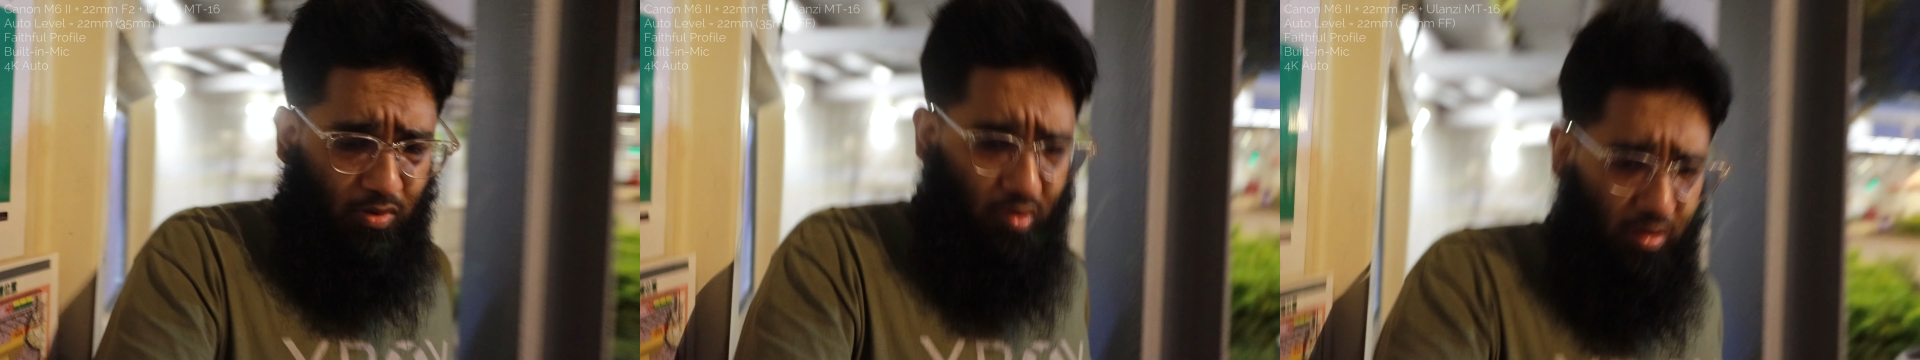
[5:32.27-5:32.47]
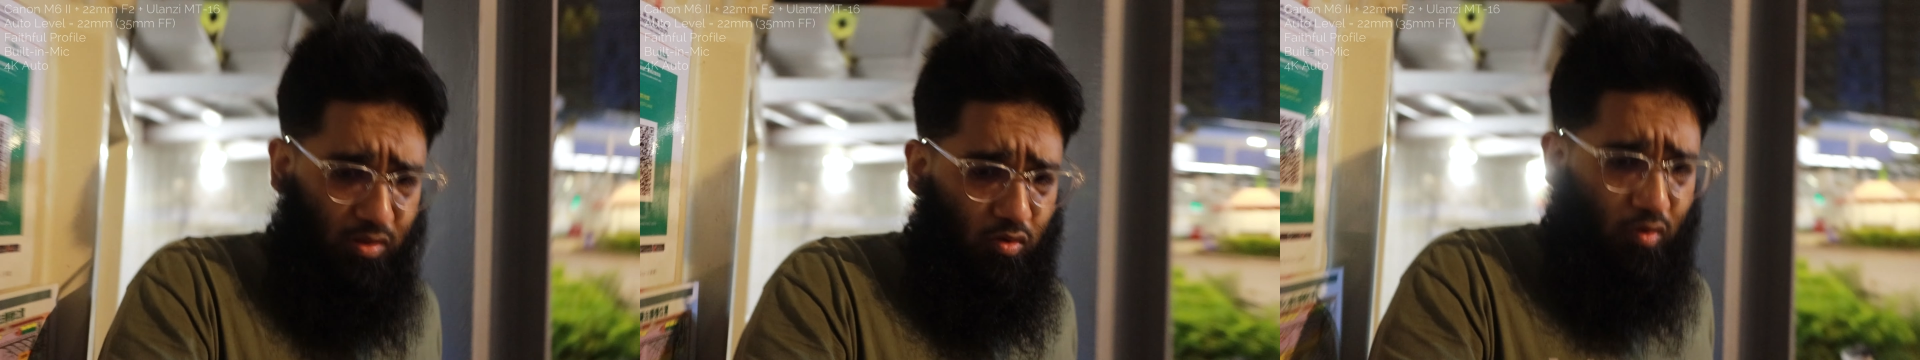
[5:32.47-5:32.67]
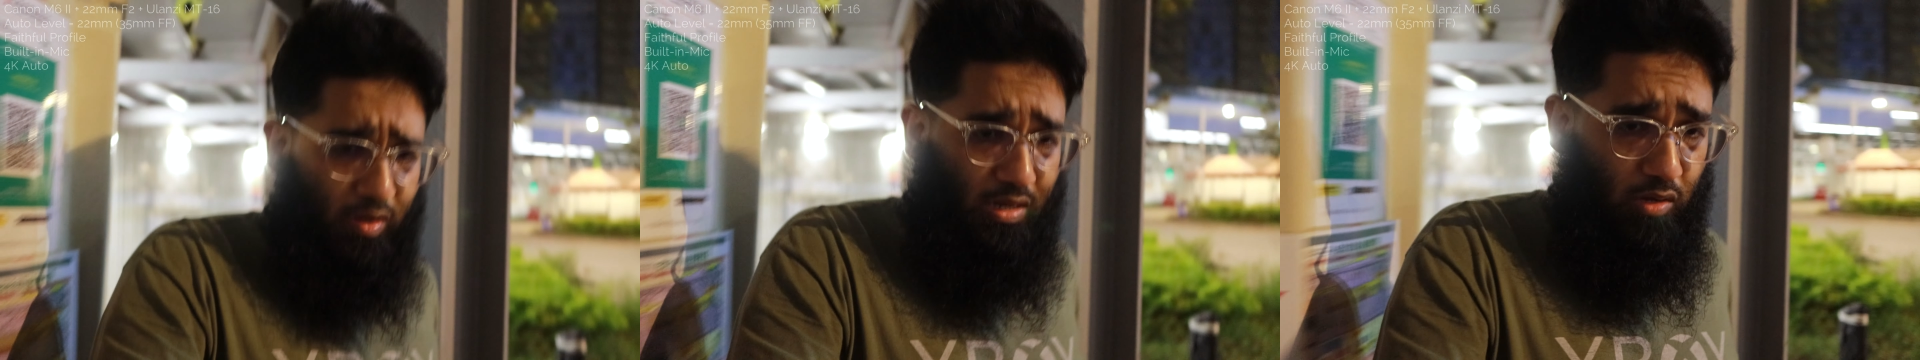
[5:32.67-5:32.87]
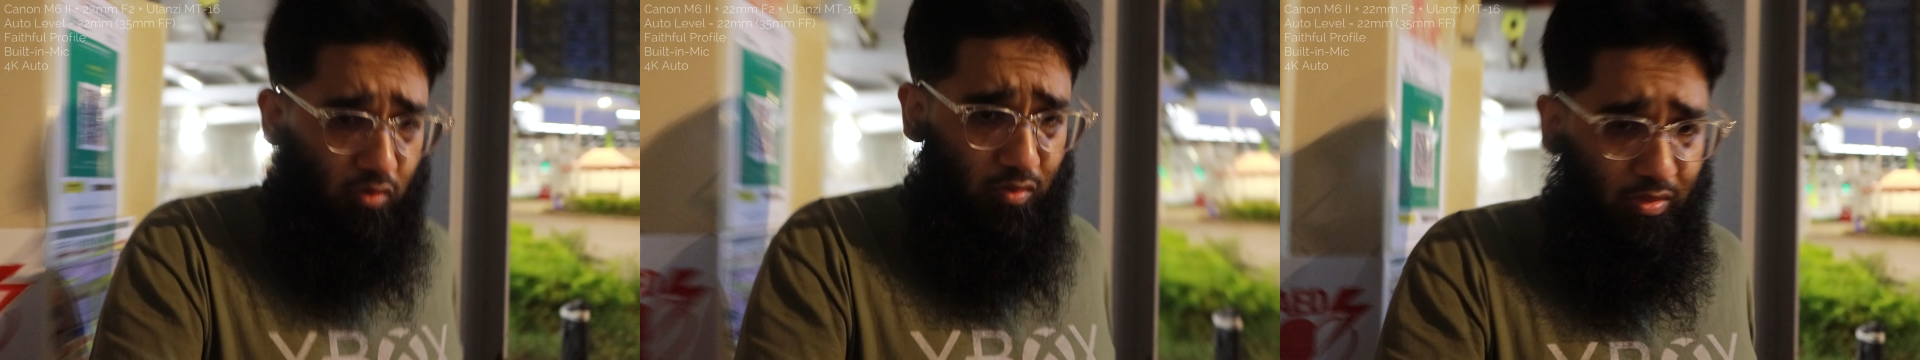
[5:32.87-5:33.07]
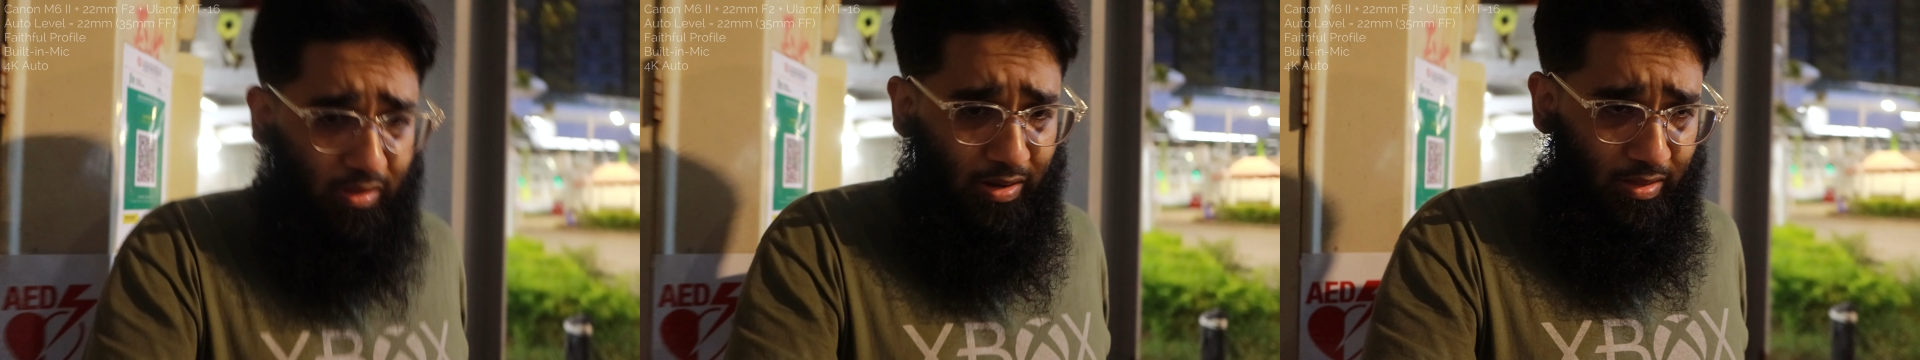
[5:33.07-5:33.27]
really don't want to
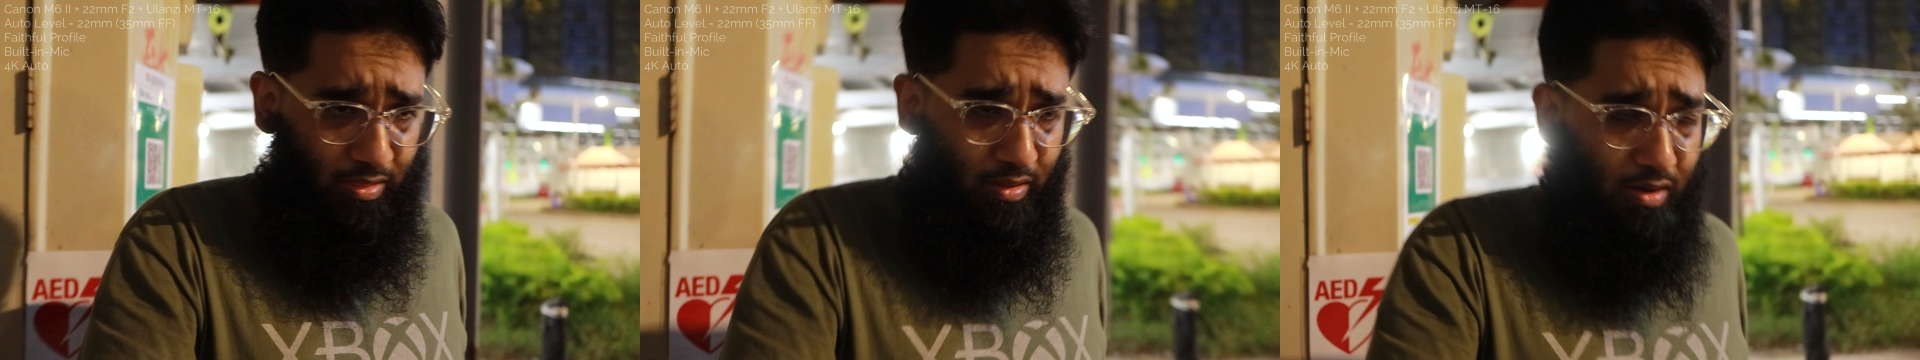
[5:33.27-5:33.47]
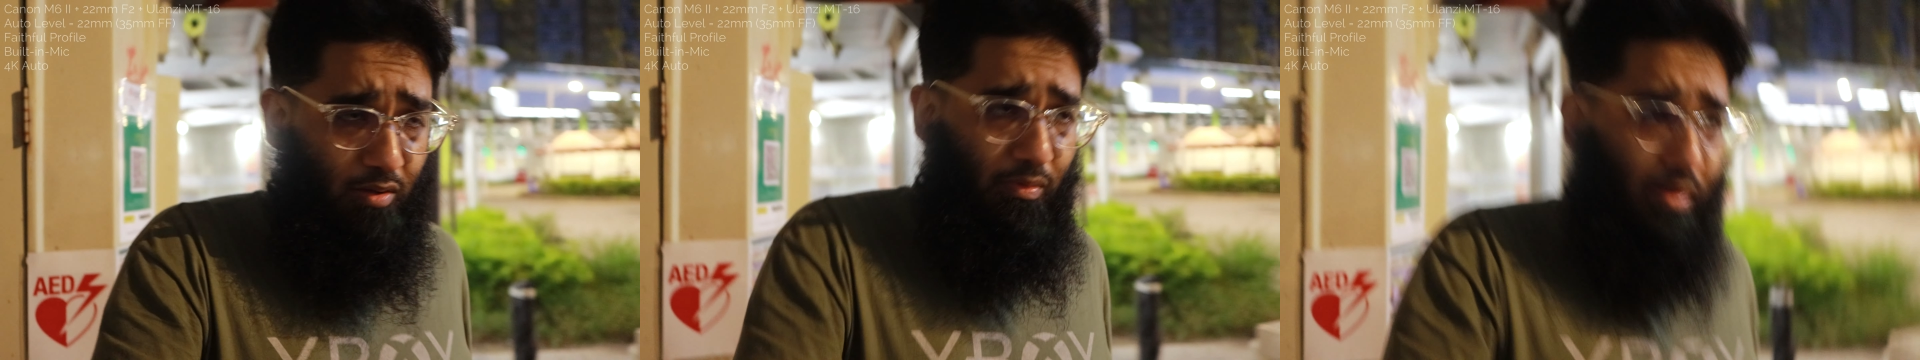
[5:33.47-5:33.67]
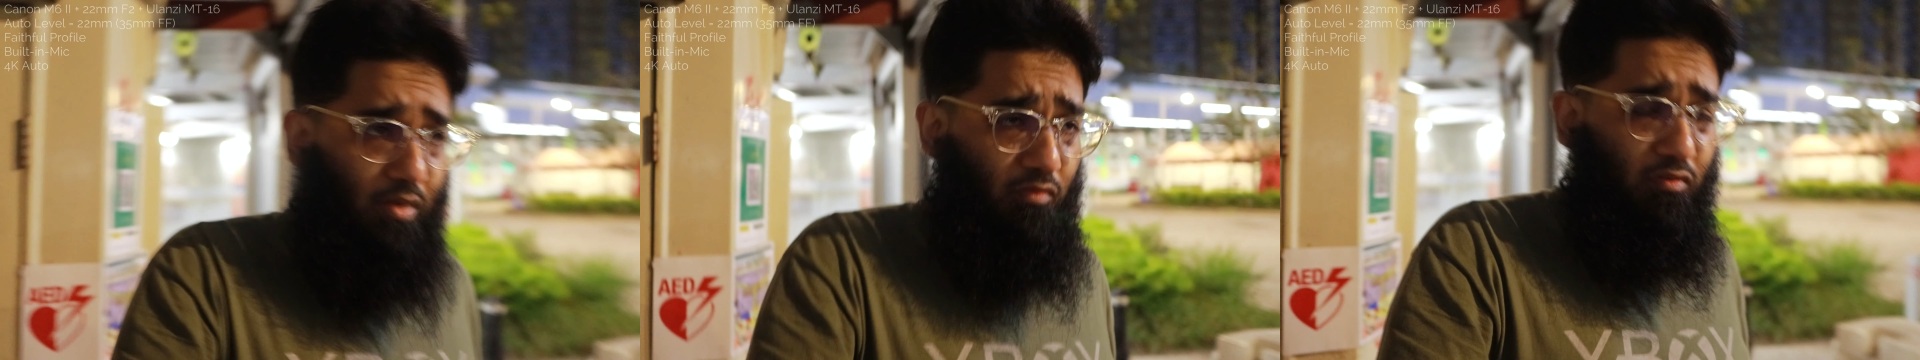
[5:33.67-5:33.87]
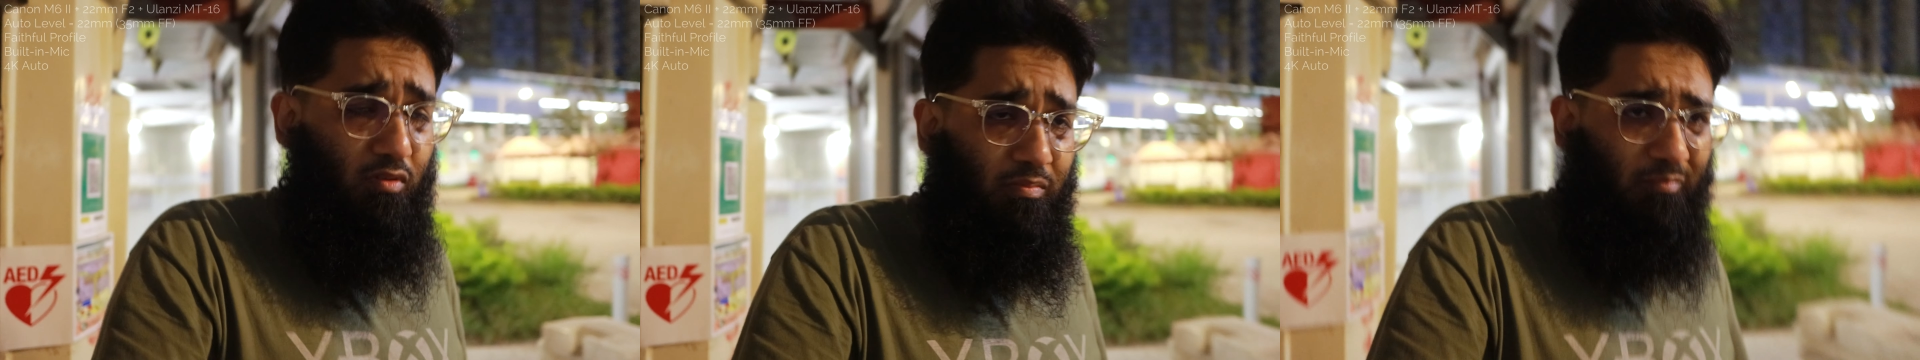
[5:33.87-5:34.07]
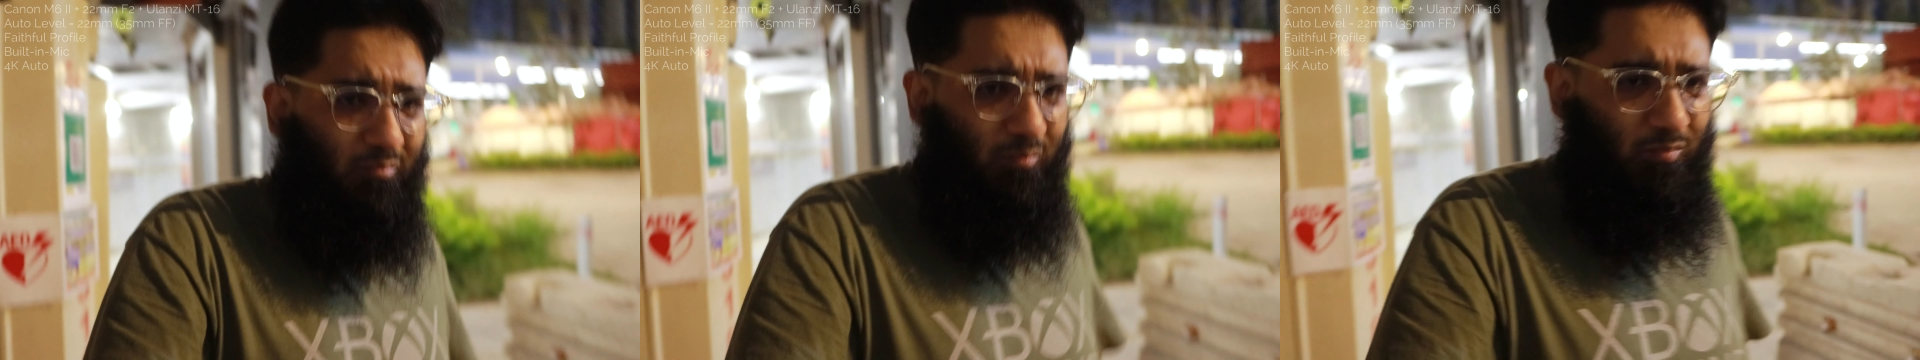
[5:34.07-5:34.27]
use the external microphone.